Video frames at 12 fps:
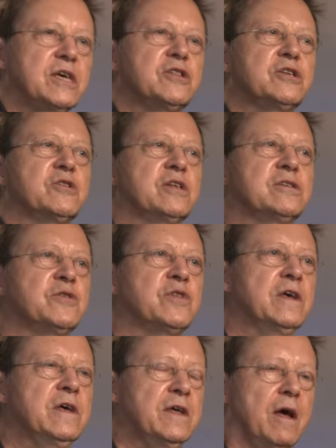I was going to say that
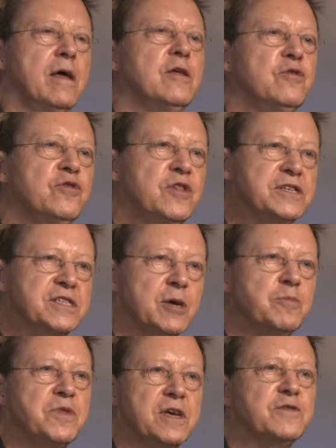there's
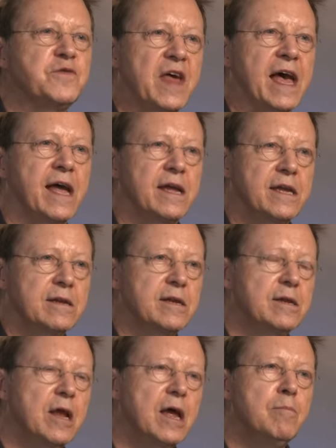something of that
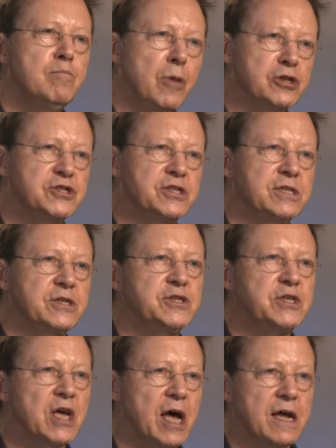
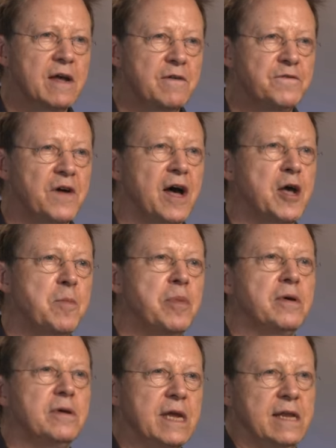Monsters
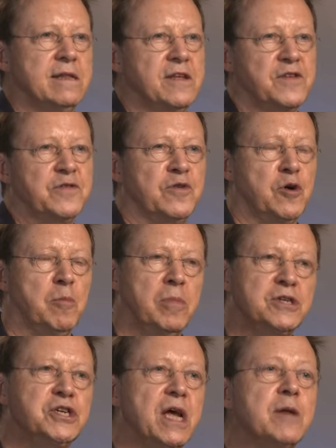vibe in this film,
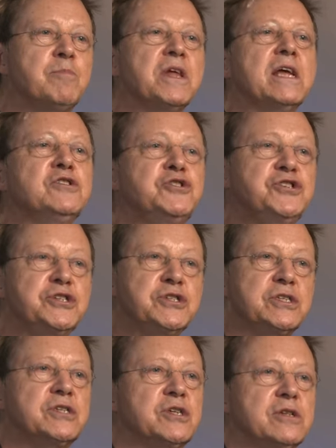but
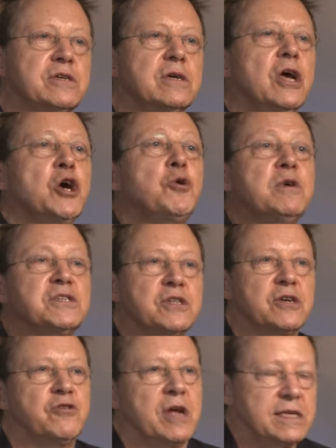introduce us to who is
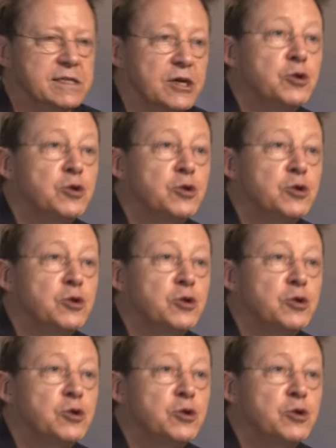the creator?